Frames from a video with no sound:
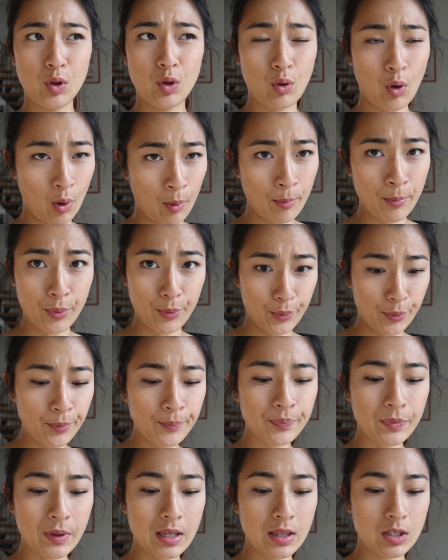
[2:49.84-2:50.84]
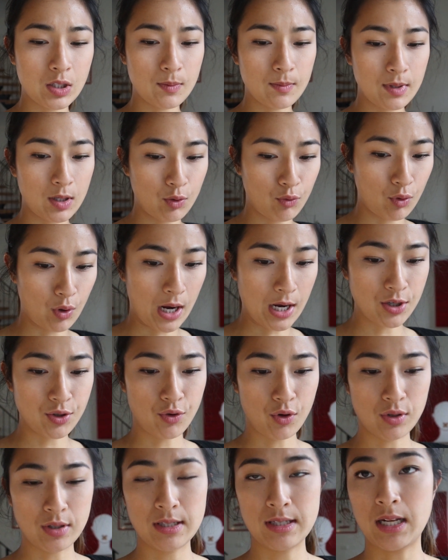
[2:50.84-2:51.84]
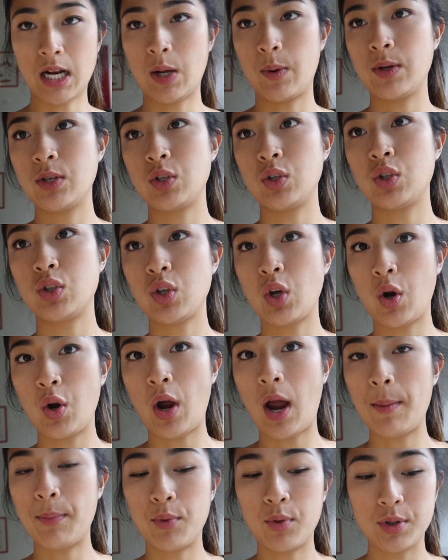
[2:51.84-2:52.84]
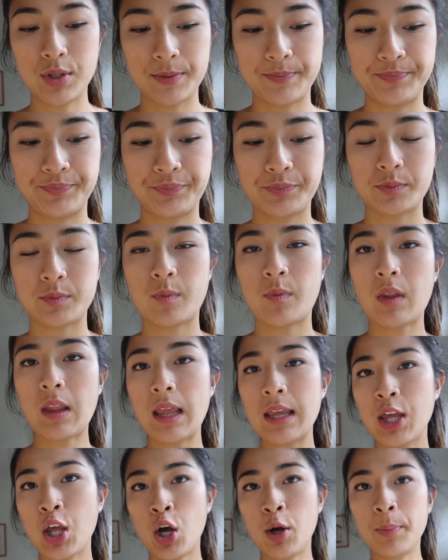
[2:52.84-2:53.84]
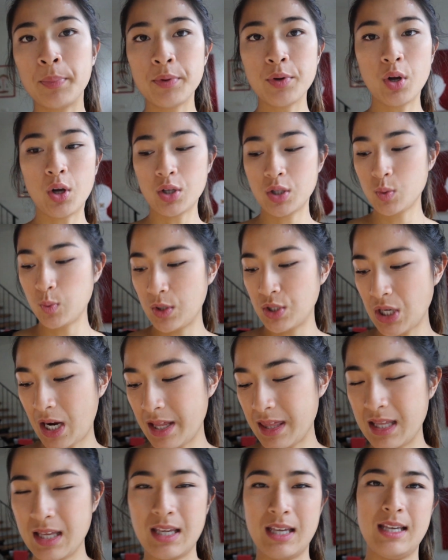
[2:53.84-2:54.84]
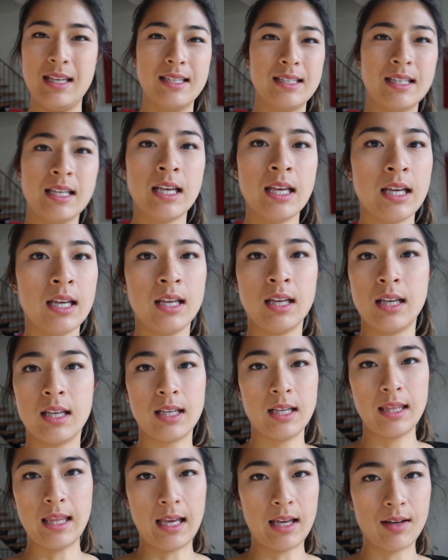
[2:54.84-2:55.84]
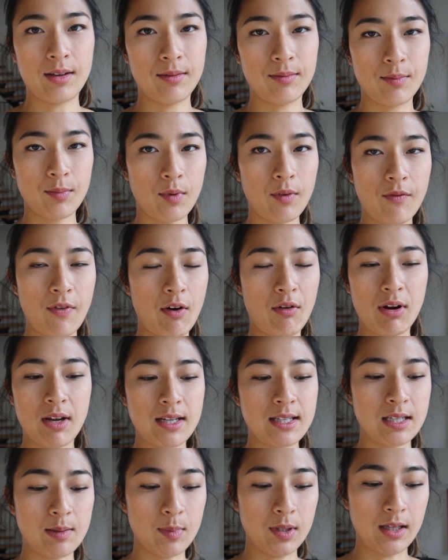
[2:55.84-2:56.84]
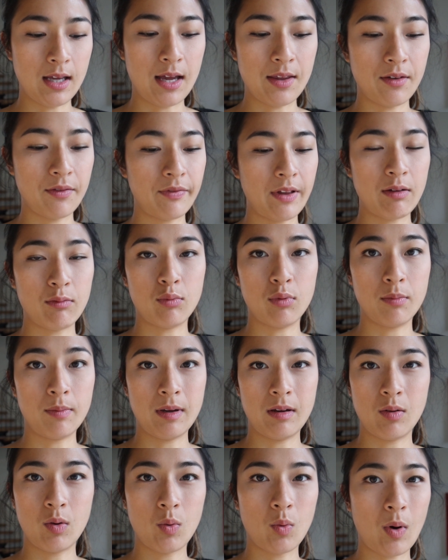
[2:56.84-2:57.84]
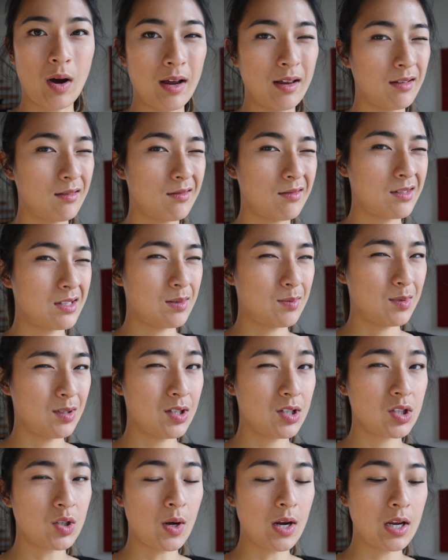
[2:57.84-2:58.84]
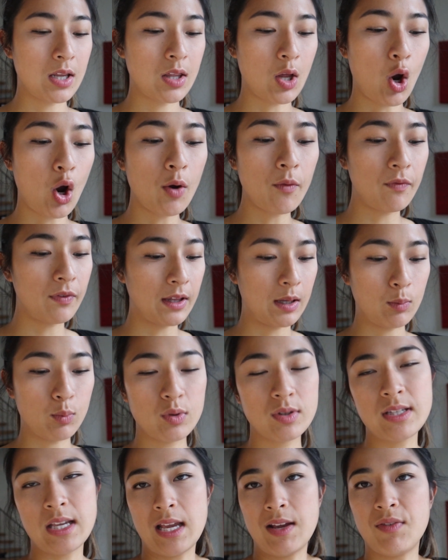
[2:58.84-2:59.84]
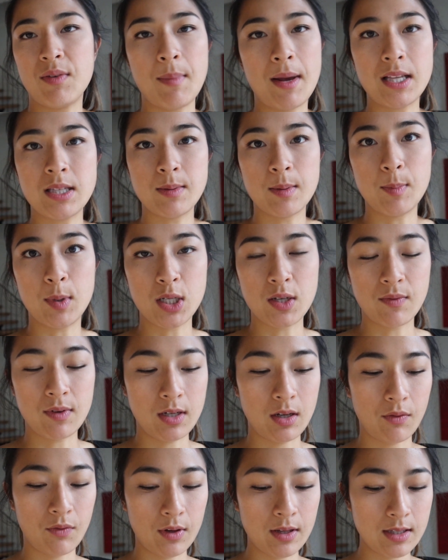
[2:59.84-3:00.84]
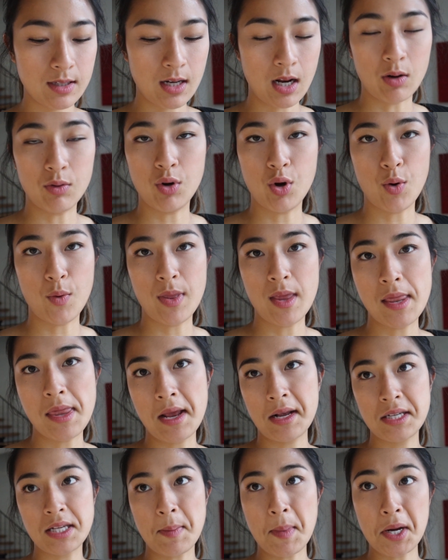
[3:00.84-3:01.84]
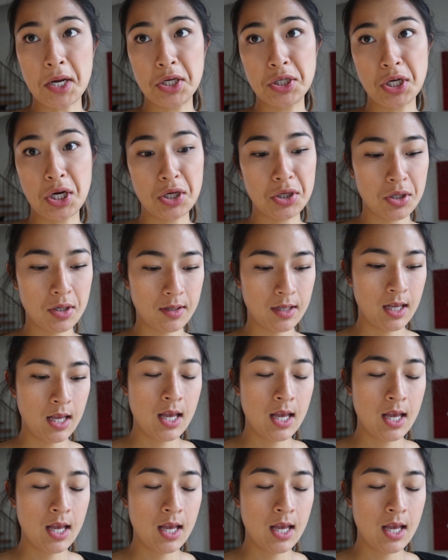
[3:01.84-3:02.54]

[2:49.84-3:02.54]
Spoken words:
kombu in the Asian grocers that I went to, so I bought kelp knots, which I think is like very similar and the flavor will be quite similar. So hopefully we'll see if it makes much of a difference and I'll know and then next time I can change it.